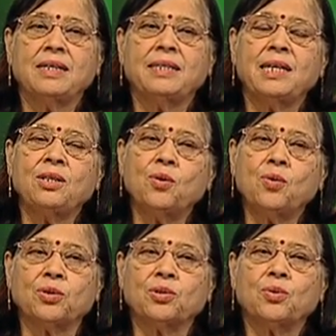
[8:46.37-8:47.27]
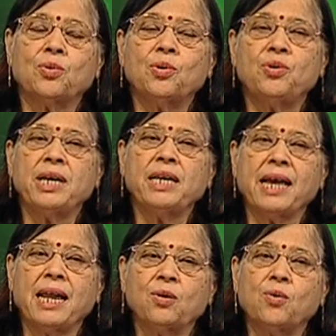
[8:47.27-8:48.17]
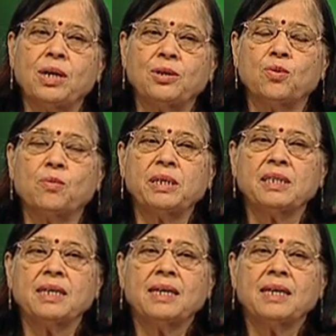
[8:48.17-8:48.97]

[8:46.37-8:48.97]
that those who drink alcohol too much